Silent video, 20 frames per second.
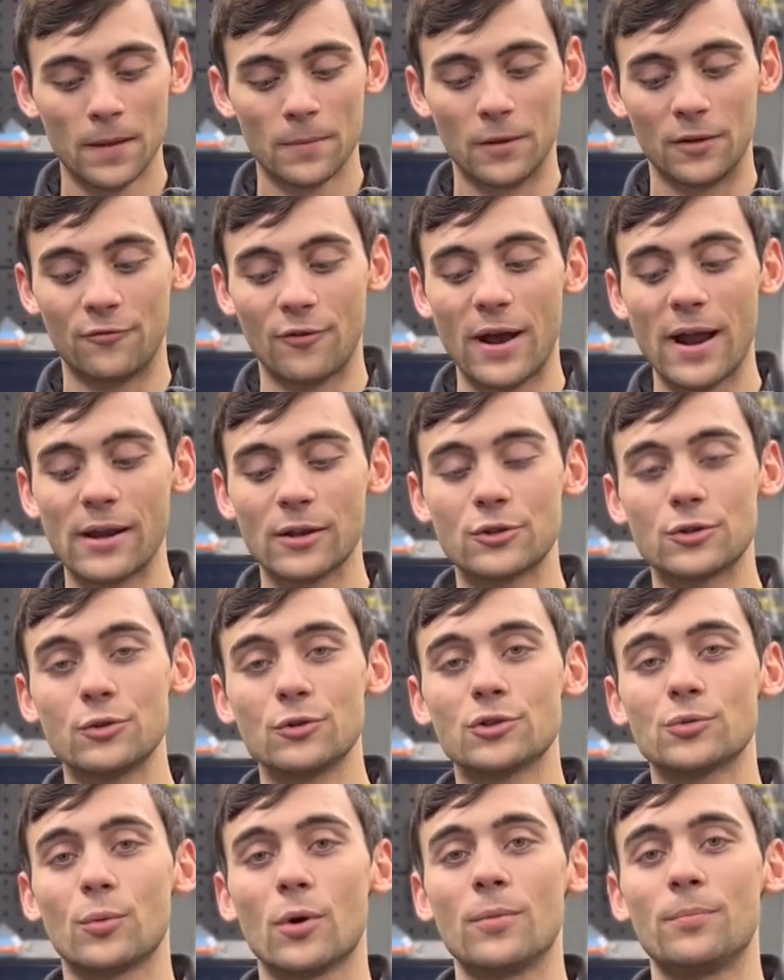If I had to
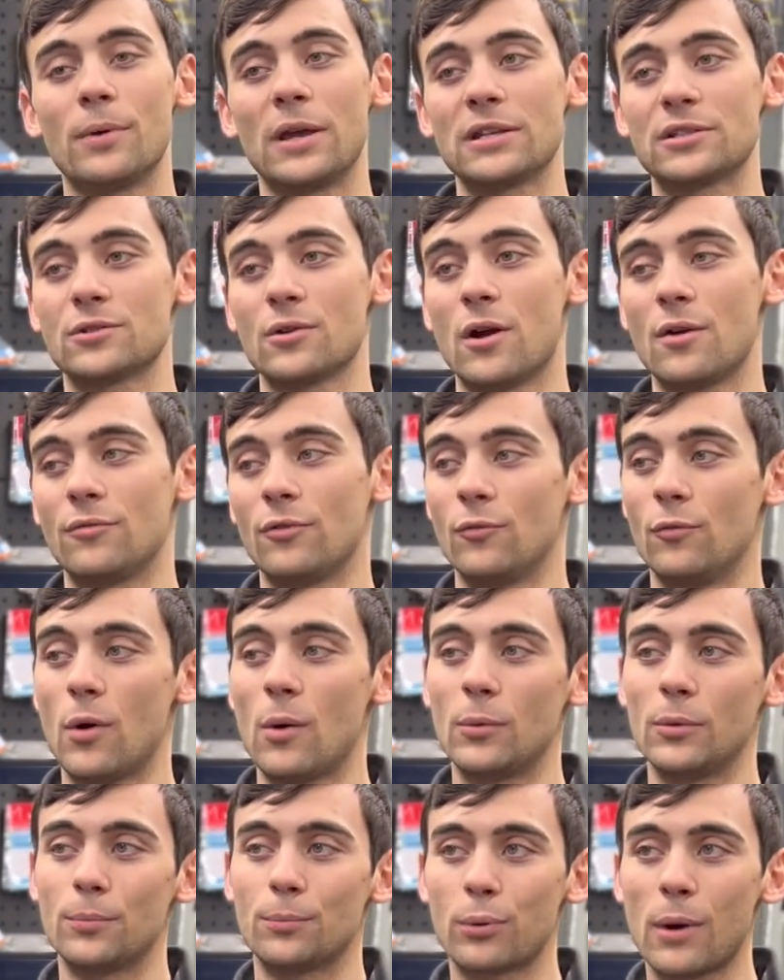choose one based off of
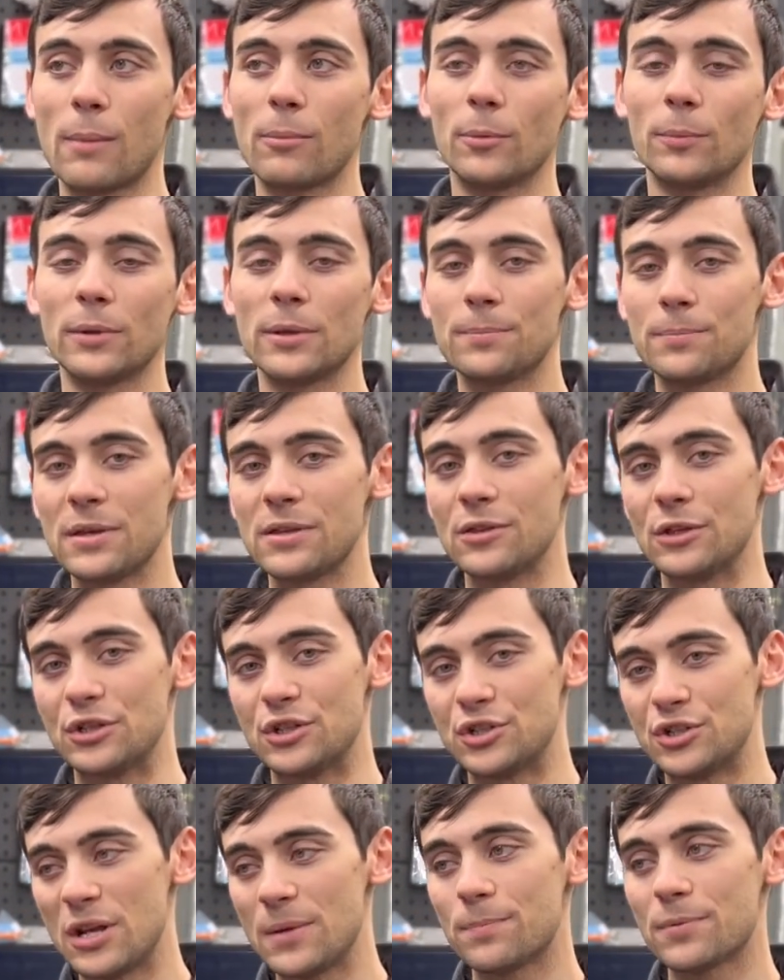what would probably be the
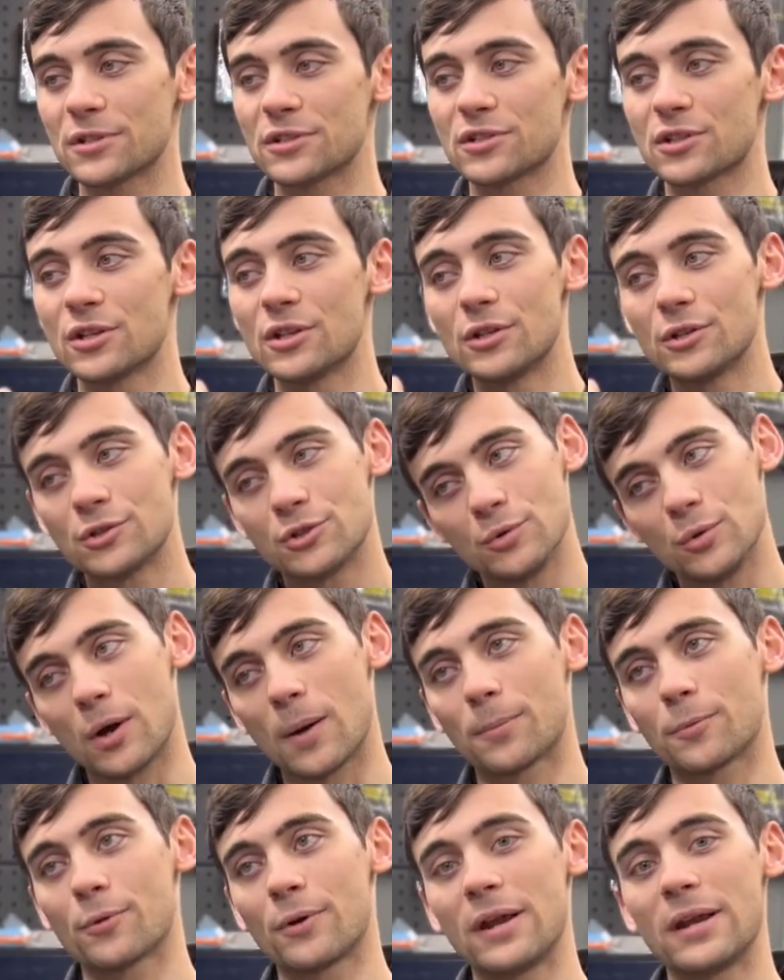cheapest to
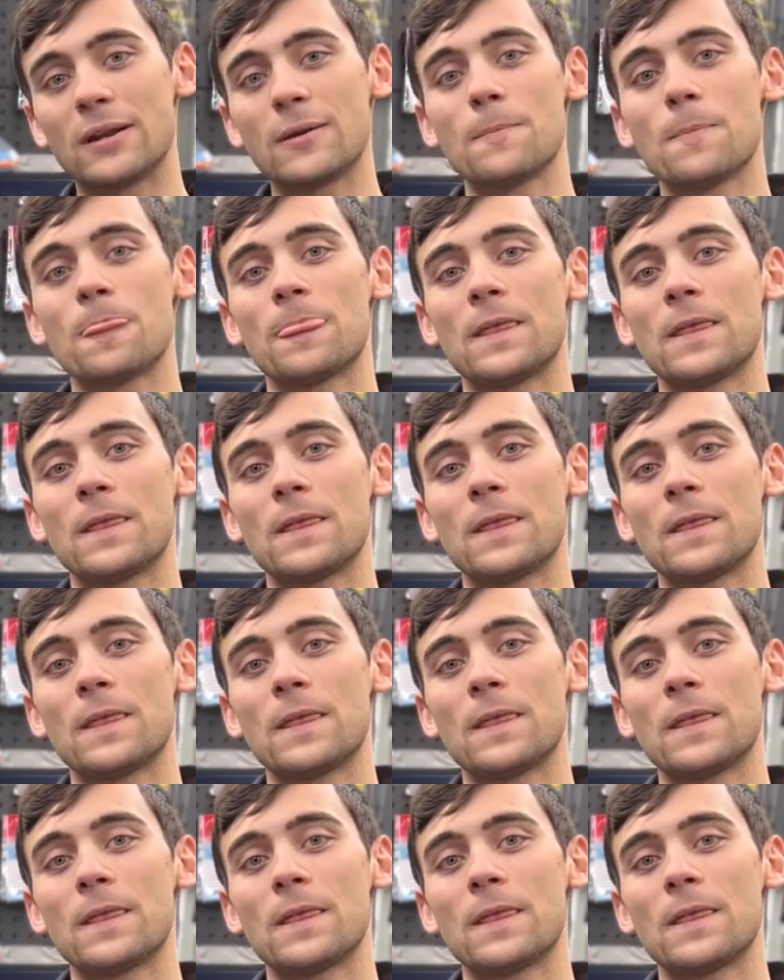upgrade